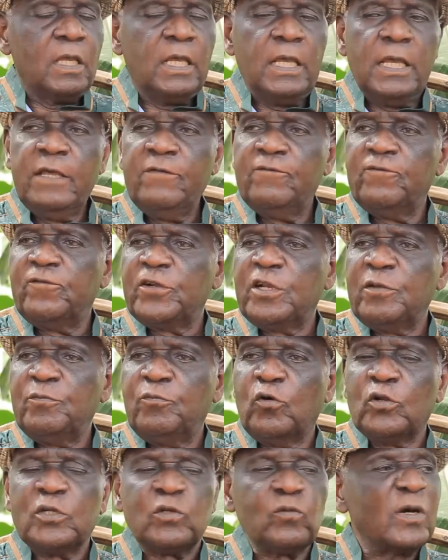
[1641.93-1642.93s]

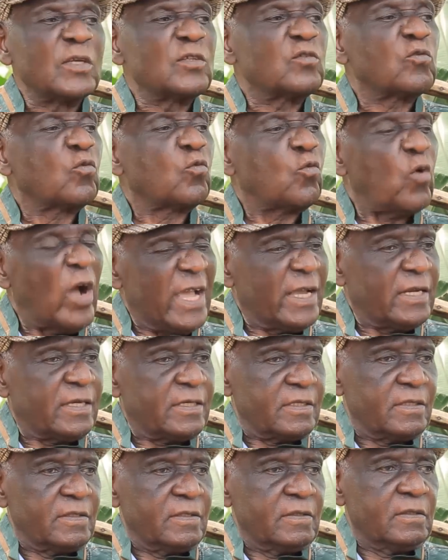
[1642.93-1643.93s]
Everybody was
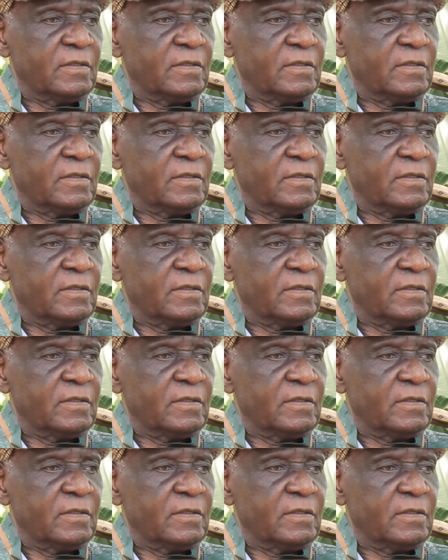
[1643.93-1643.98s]
quiet.